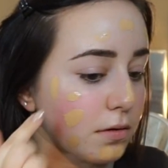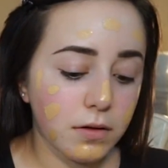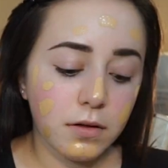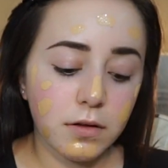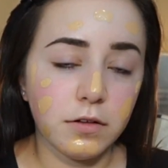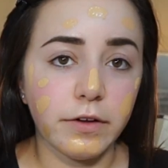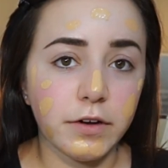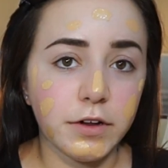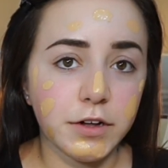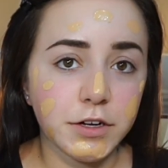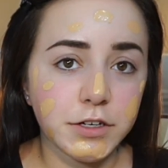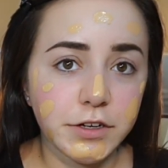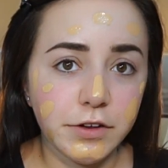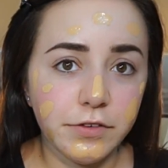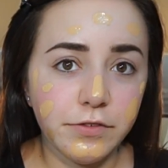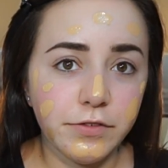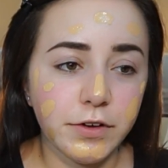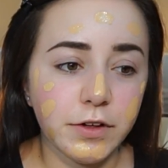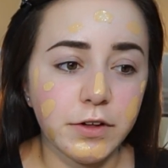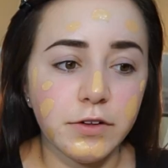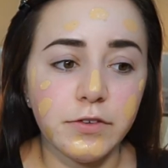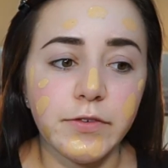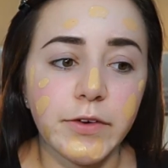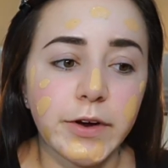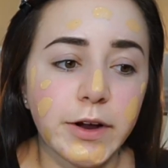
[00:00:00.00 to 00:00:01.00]
Foundation
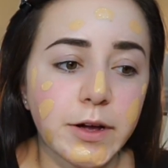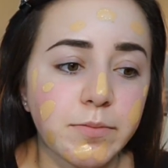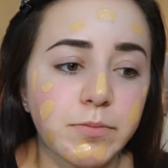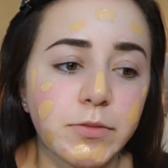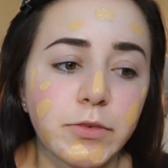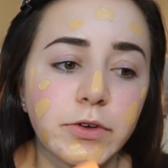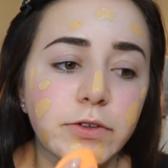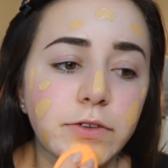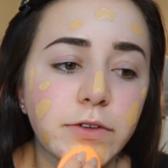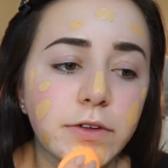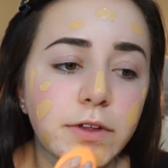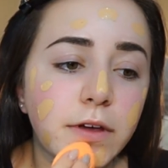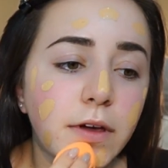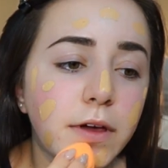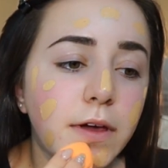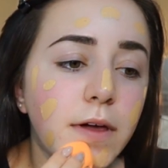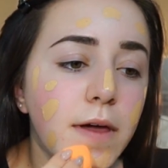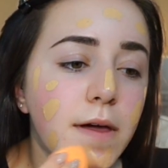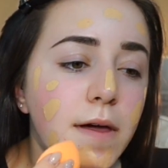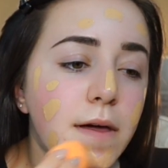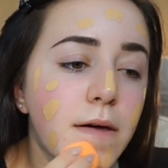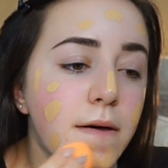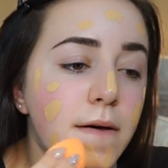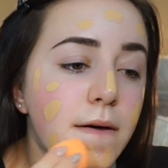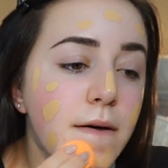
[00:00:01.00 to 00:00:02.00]
feels very moussey.